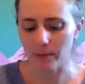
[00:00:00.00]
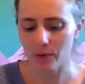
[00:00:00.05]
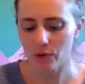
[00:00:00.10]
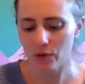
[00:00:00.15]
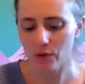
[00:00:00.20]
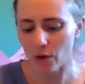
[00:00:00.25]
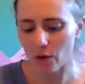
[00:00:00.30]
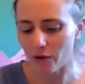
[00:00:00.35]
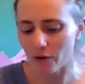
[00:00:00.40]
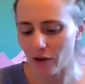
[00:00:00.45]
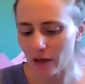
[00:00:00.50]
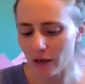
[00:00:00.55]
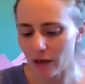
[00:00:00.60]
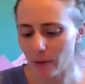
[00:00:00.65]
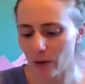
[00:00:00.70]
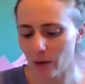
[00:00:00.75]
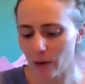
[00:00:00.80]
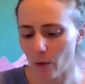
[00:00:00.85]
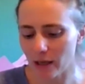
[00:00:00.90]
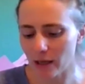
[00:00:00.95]
So if
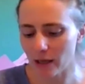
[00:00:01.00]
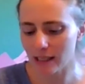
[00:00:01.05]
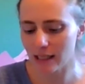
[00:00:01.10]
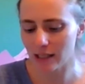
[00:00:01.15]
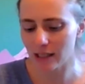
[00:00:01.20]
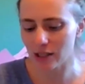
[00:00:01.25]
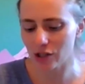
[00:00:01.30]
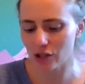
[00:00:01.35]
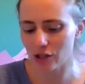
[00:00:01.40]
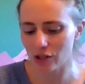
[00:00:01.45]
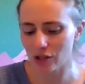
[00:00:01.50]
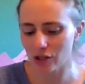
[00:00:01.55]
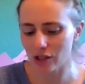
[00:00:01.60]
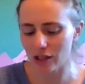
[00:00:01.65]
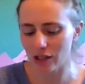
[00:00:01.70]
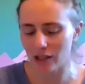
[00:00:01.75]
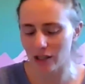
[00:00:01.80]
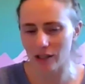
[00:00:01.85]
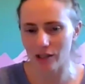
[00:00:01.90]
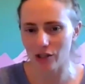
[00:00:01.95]
anybody wants
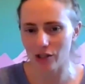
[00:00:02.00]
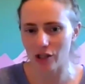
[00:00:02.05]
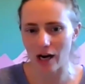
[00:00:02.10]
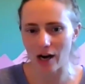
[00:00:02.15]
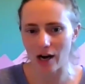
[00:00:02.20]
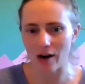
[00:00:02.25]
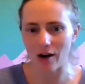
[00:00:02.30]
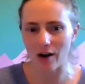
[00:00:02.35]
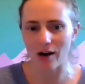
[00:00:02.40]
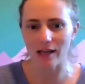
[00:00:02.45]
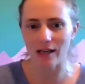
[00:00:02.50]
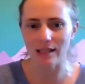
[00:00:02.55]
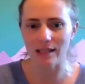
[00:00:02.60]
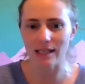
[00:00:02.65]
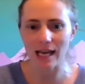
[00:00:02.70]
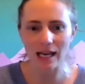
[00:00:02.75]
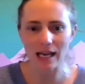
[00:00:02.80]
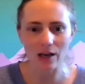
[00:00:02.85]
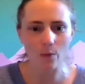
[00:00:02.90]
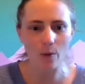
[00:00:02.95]
to share a
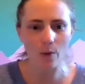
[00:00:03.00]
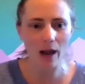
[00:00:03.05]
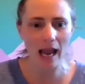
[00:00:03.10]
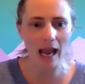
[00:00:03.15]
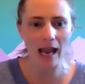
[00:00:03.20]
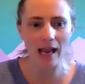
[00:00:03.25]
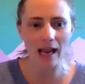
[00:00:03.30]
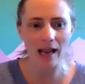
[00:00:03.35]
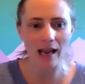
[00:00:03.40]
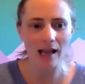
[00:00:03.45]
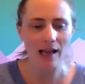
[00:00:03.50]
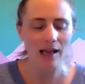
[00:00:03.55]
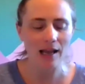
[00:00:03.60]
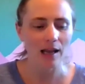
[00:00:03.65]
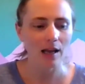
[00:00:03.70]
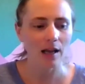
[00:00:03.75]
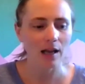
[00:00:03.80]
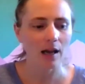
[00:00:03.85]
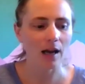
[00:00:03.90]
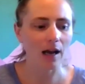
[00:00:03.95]
takeaway
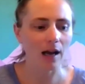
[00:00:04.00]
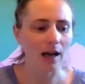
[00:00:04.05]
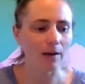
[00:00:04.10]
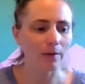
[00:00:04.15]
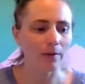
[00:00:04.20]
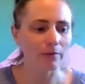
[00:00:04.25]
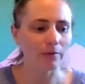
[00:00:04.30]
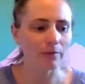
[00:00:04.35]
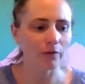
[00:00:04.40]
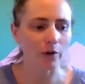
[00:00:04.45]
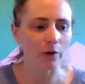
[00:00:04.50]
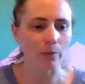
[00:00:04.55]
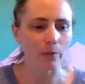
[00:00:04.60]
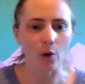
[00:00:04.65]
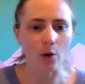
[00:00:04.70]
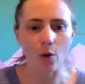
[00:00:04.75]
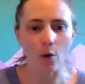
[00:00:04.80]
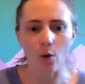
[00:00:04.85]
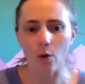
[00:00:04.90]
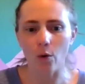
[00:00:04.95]
from
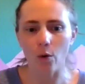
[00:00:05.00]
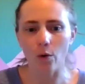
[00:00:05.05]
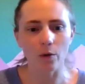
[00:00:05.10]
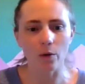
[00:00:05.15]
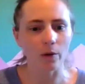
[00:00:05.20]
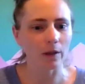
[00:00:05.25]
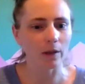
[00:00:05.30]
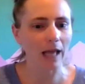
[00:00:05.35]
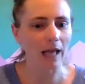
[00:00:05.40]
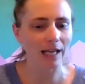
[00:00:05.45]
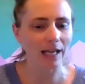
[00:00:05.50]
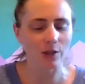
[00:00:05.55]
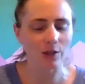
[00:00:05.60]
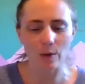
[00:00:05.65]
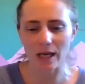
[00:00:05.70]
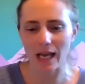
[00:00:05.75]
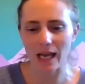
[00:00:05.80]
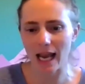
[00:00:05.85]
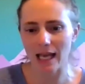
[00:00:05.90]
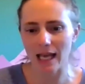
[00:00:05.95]
the whole last
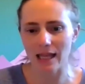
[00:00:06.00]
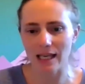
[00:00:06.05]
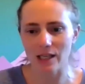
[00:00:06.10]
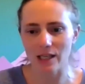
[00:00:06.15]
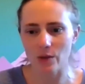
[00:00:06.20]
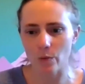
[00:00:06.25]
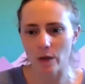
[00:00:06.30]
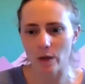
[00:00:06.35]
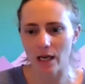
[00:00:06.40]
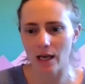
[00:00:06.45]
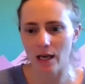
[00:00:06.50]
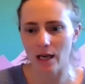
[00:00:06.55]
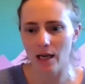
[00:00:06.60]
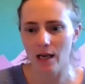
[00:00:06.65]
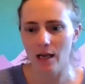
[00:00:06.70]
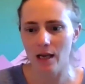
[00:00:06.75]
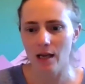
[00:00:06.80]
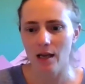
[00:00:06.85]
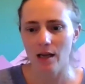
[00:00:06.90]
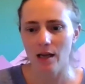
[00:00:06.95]
week and this week,
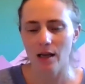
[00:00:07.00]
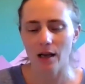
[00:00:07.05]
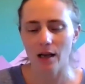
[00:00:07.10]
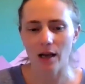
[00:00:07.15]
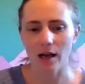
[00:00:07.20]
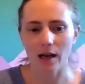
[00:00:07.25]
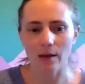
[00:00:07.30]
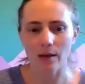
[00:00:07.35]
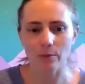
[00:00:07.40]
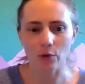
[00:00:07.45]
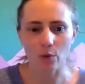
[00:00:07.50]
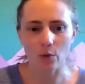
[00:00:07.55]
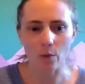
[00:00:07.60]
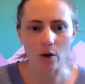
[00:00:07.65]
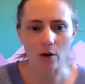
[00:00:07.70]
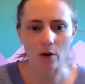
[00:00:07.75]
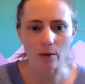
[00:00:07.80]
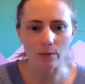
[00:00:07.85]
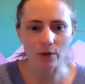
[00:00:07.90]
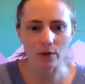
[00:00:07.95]
you're
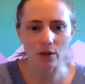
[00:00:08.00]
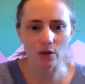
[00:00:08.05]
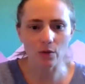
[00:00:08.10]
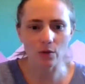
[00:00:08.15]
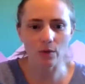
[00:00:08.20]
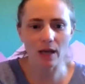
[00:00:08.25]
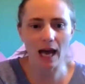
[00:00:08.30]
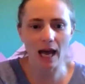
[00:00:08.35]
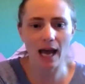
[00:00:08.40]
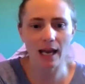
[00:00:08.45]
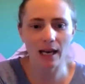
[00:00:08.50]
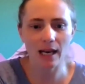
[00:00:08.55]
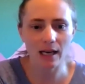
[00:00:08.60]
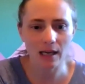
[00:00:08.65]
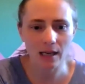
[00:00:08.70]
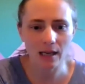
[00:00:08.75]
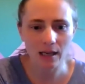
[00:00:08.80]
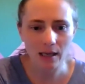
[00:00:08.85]
welcome to do that.